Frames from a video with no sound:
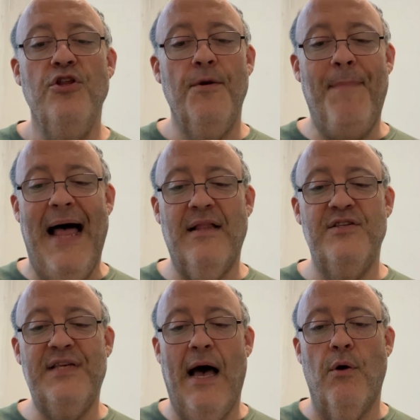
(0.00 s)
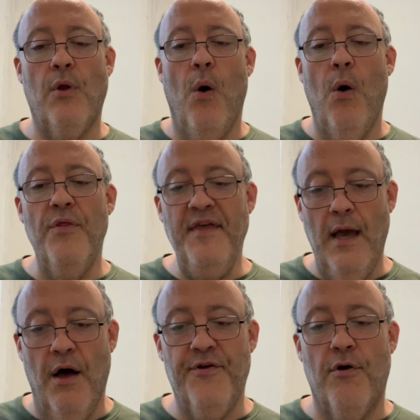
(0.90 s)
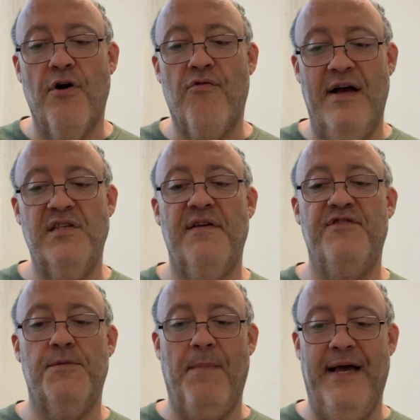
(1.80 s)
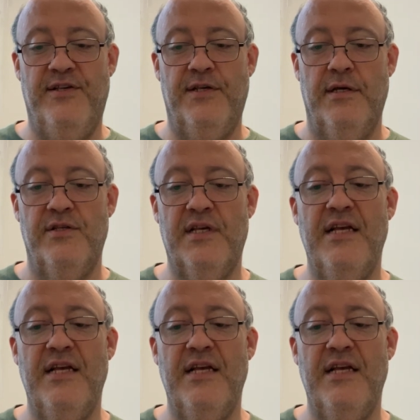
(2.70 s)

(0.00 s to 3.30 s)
to balance out the other aggressive spices.